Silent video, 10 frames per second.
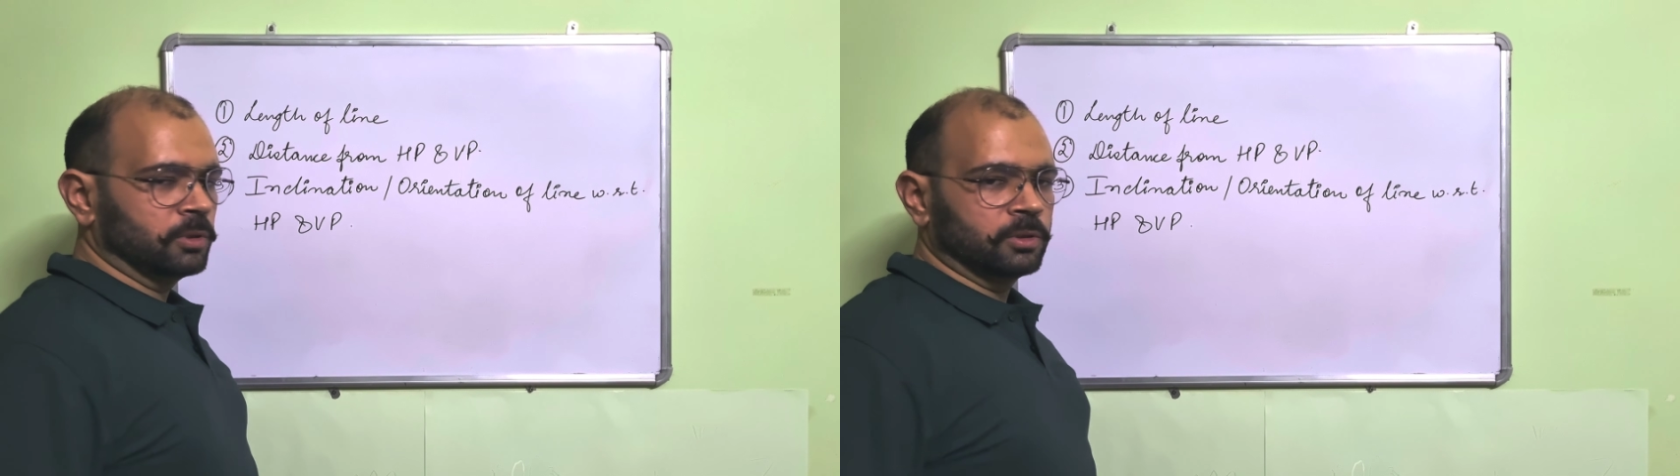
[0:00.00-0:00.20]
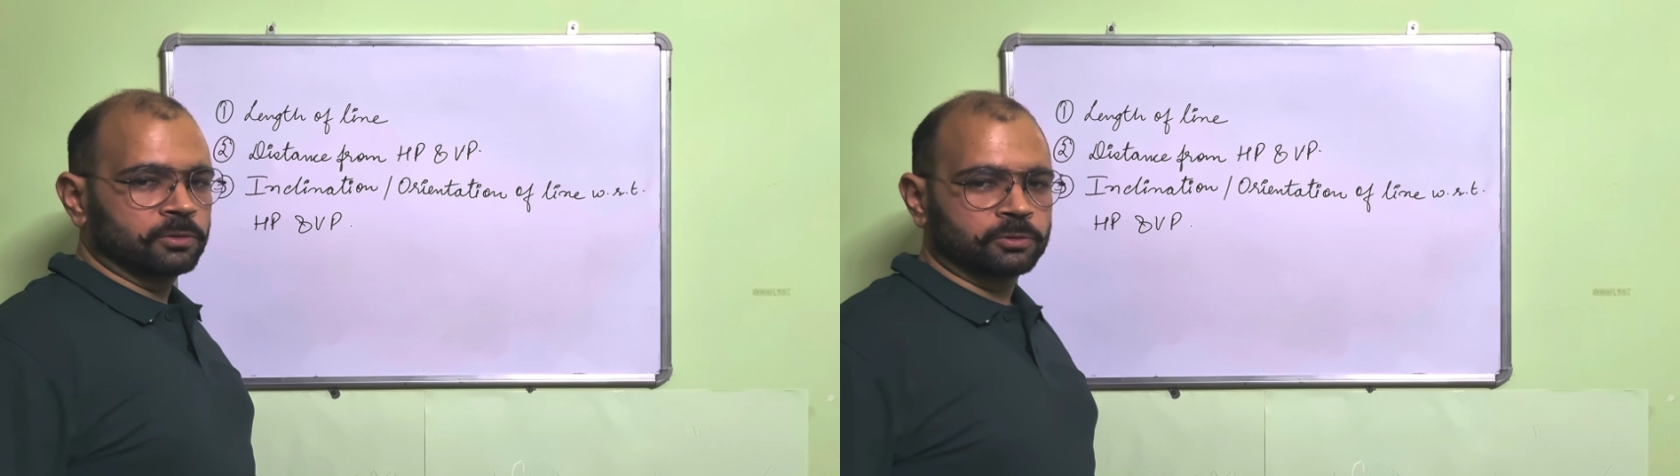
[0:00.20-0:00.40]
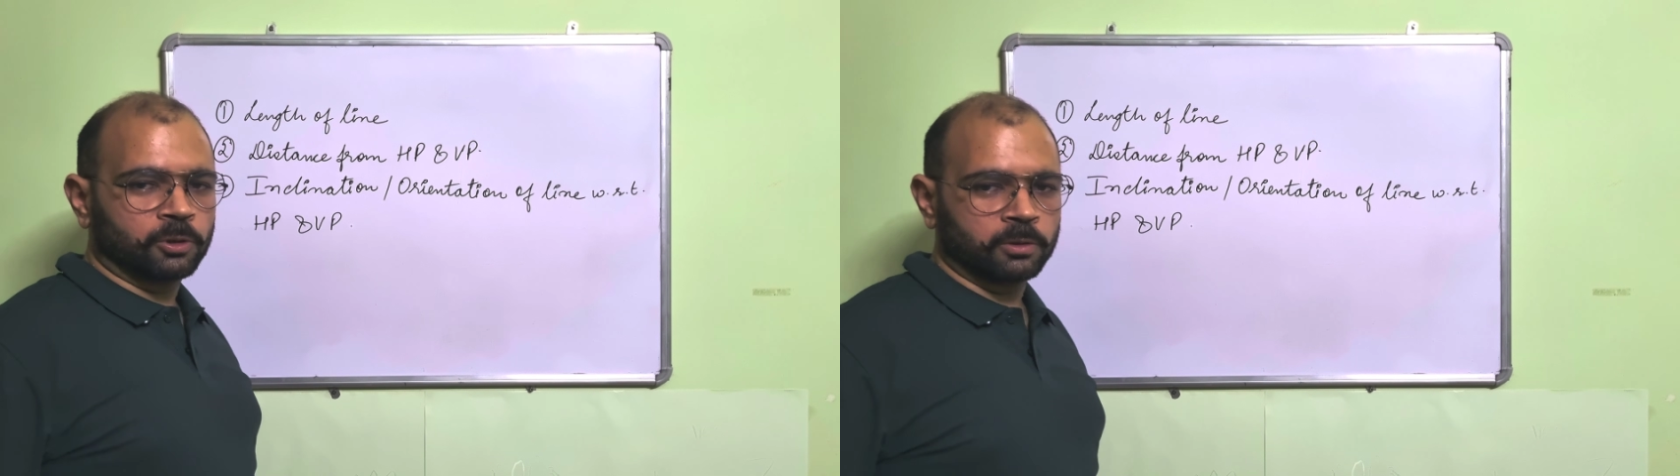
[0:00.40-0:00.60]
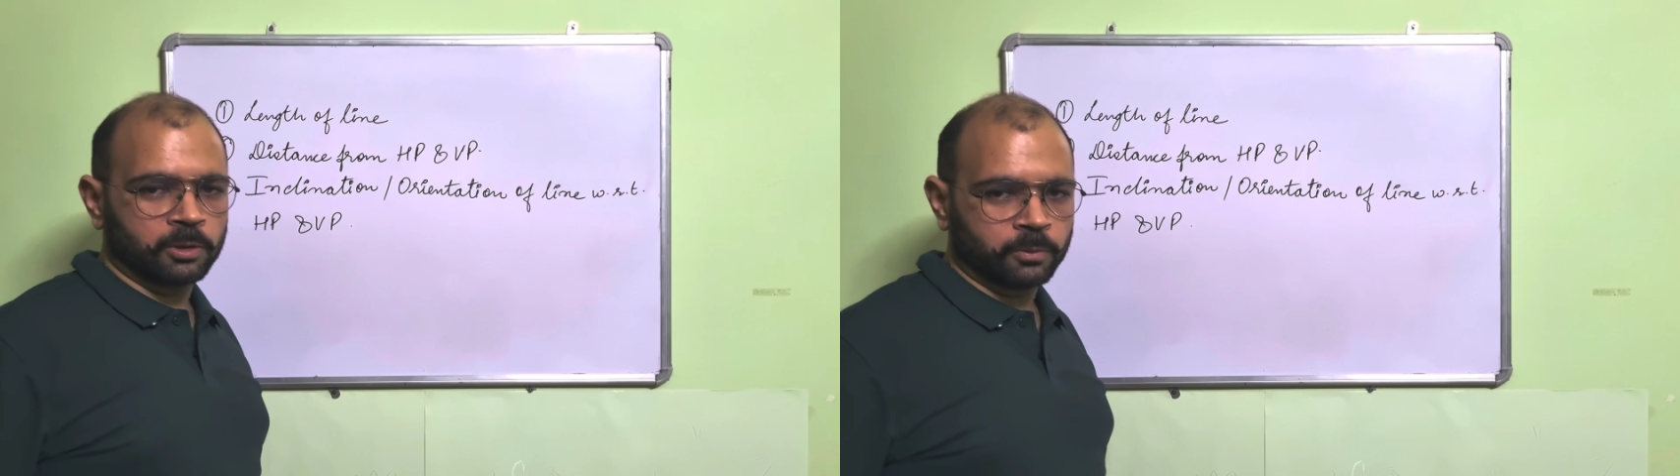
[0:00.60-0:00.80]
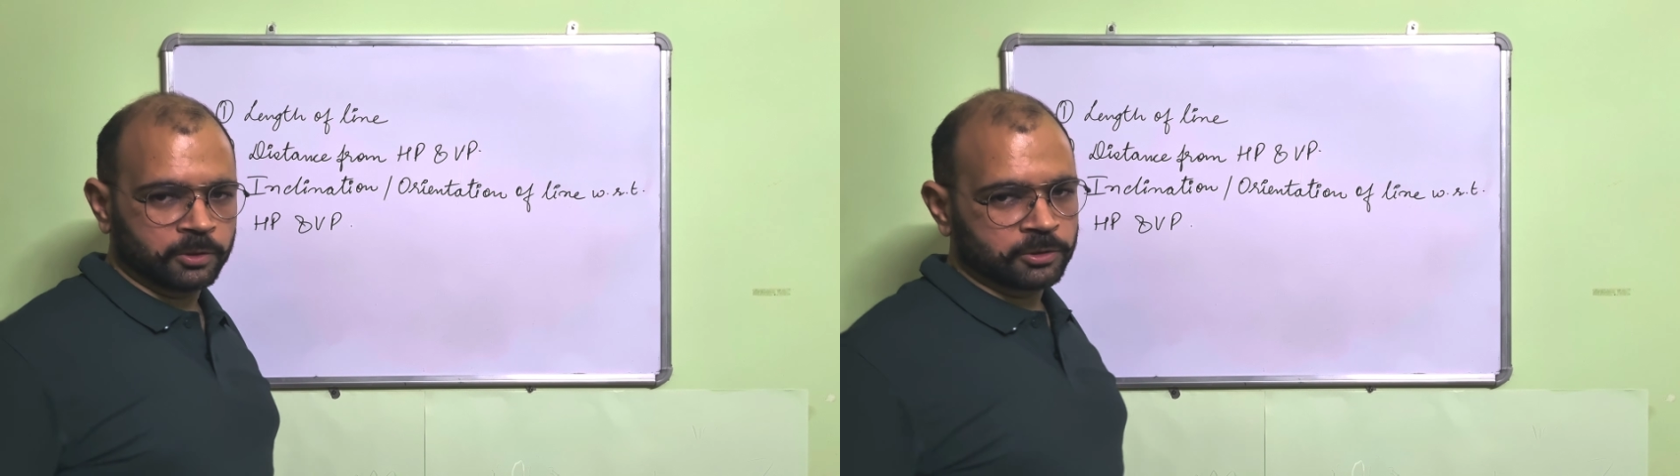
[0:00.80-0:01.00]
there you will be able
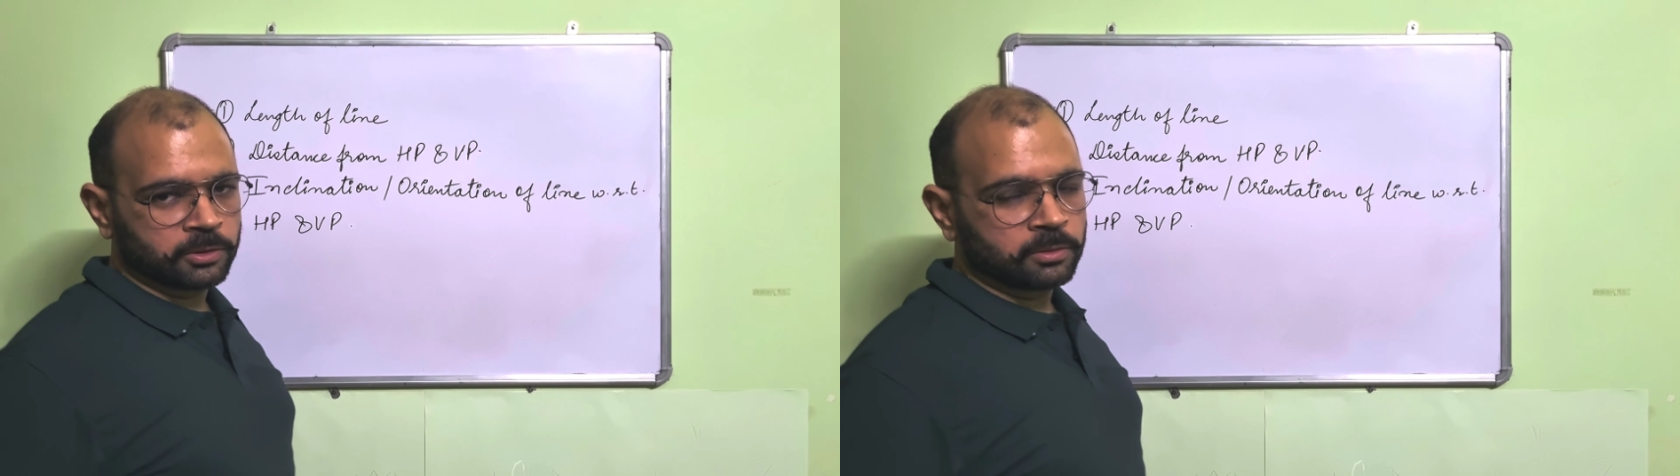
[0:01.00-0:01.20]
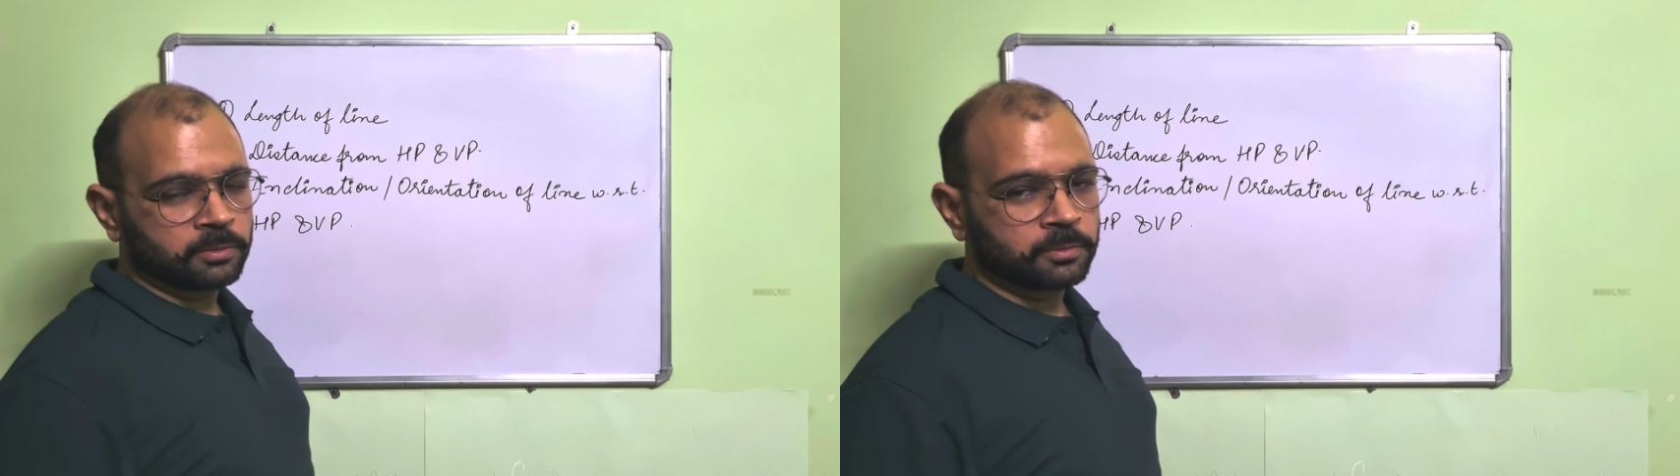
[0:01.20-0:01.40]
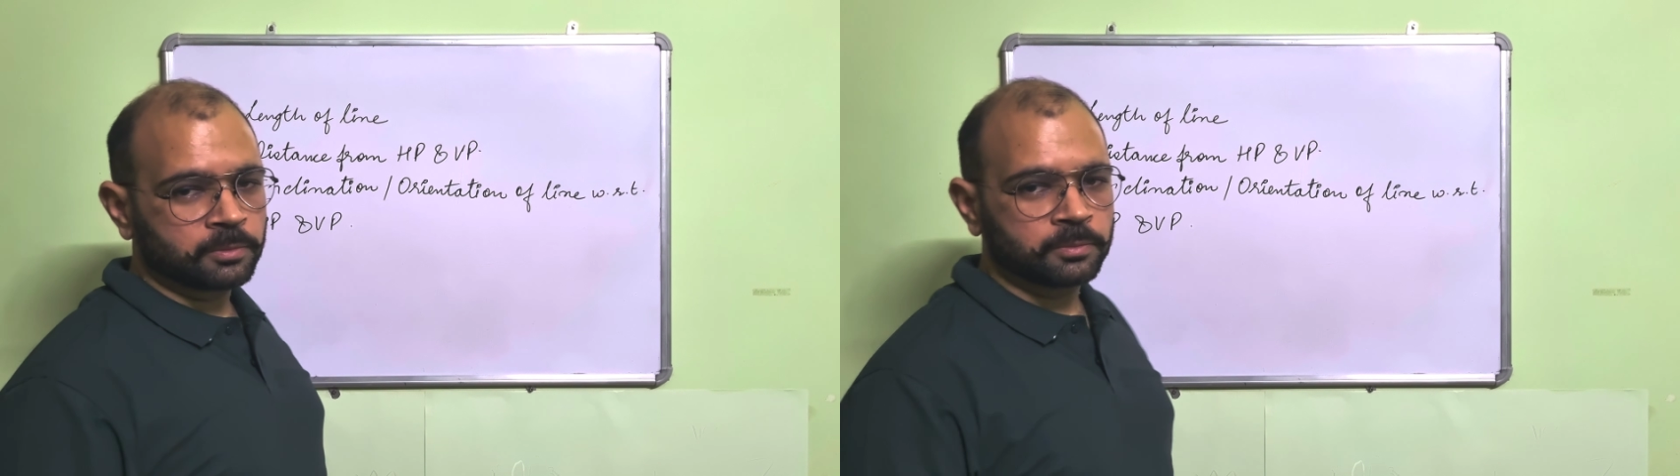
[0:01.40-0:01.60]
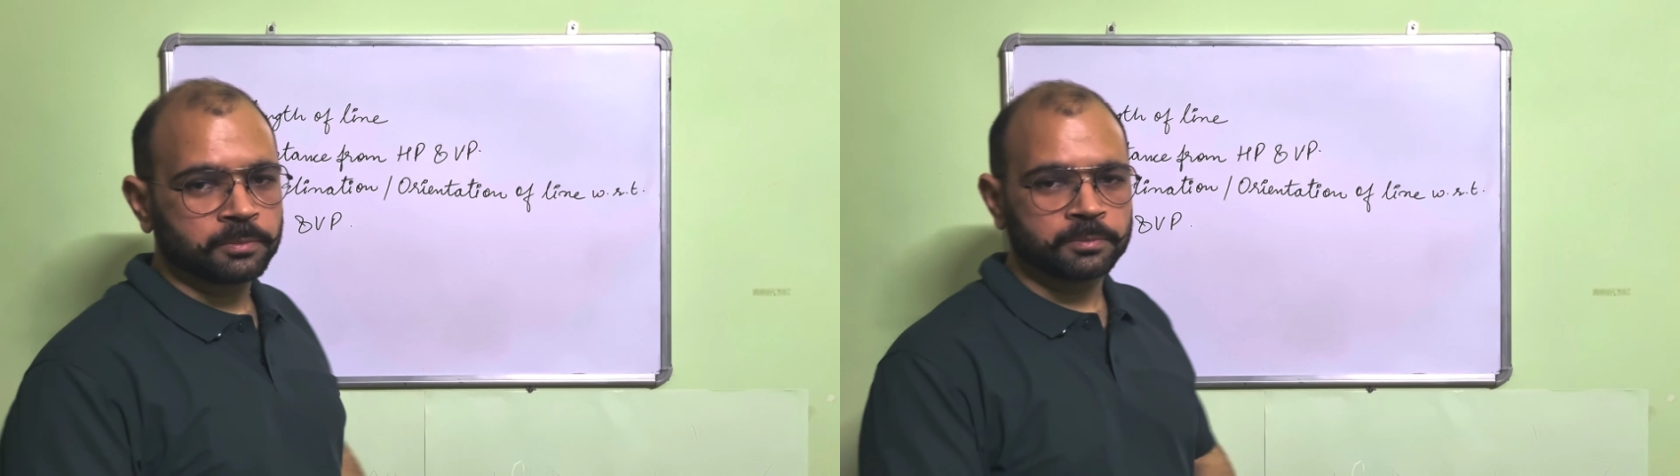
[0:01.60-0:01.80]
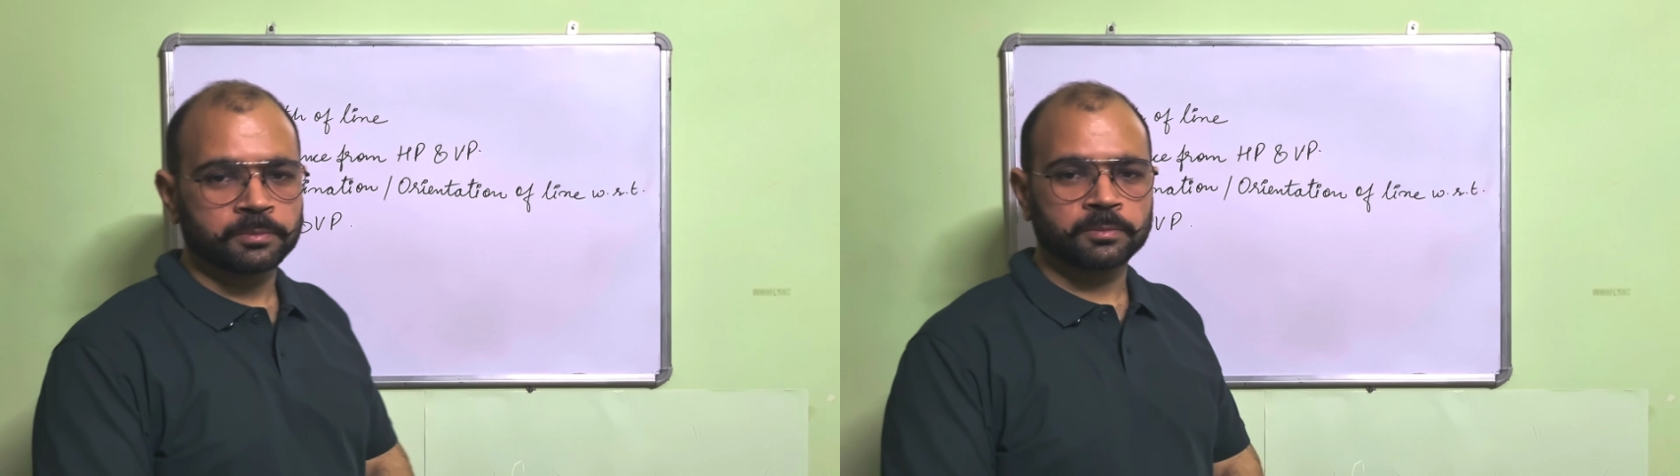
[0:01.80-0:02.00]
to solve the
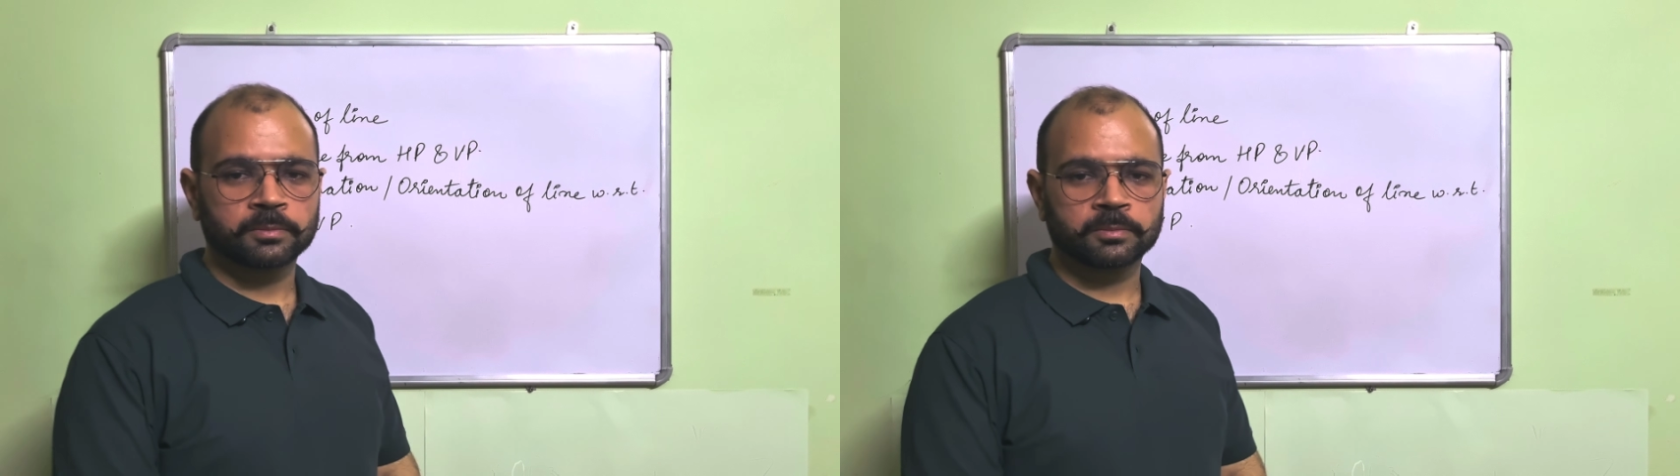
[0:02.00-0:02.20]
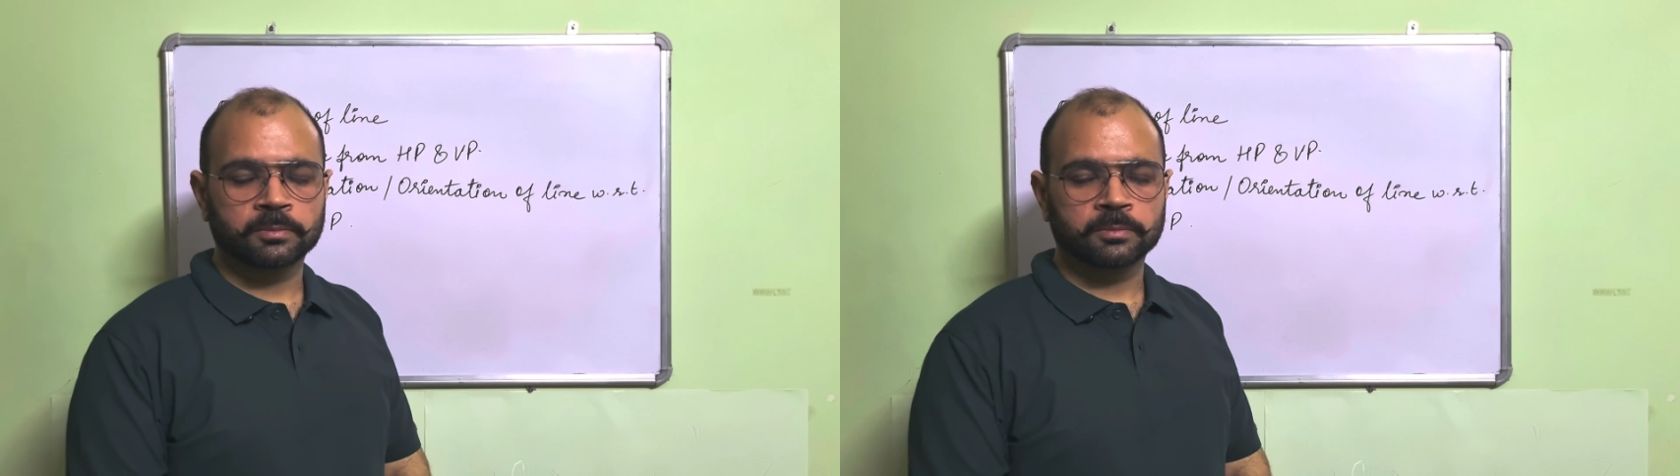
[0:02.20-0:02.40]
question.